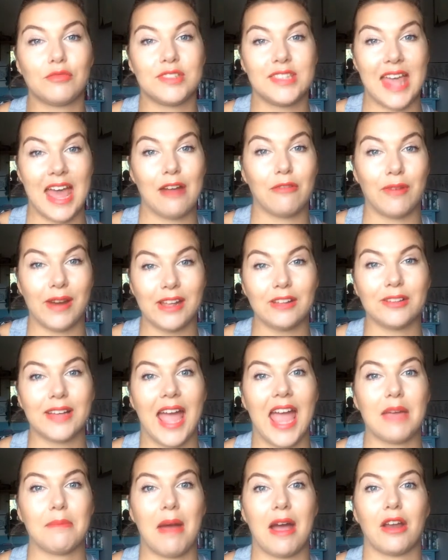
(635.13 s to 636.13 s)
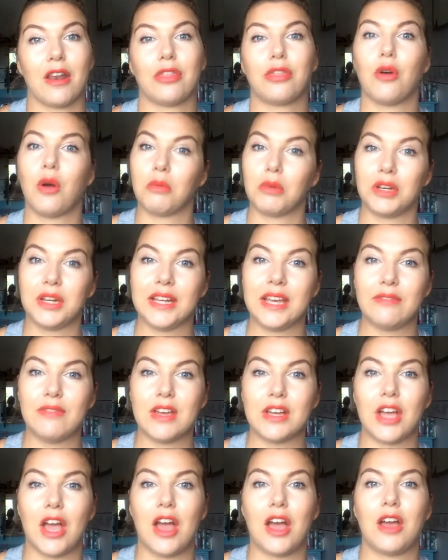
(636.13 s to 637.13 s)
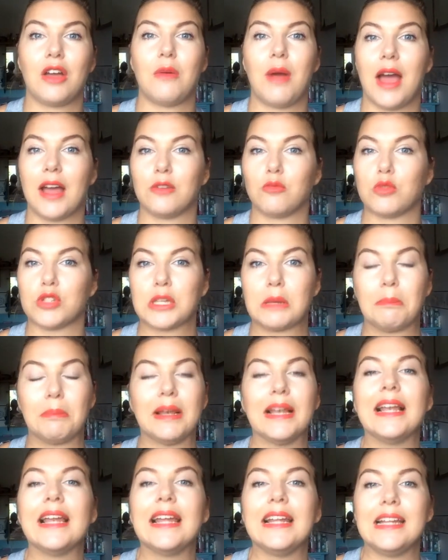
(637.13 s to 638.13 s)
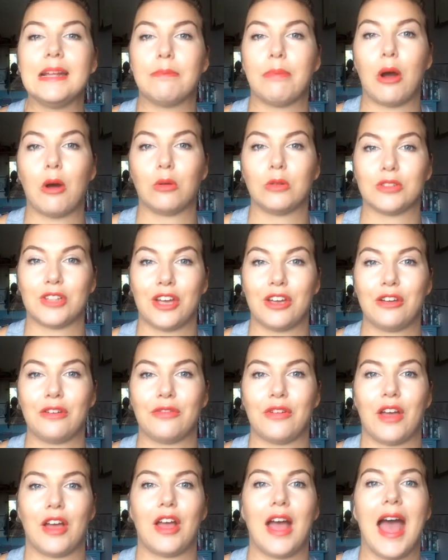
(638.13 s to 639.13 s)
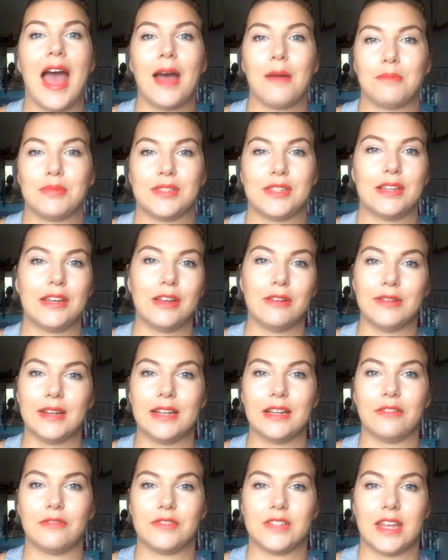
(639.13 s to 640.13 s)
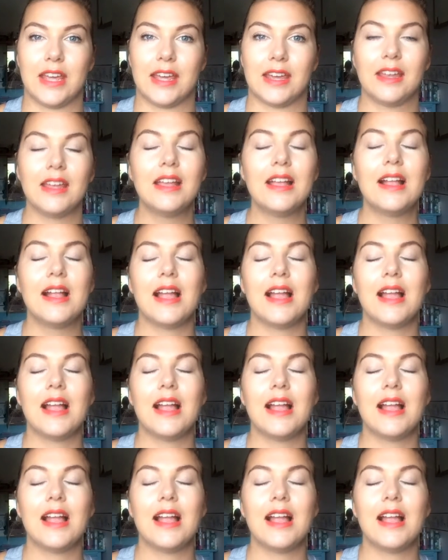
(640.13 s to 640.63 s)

their reel came out, and I thought I'm going to give it a go, and was completely bowled over. Absolutely loved it.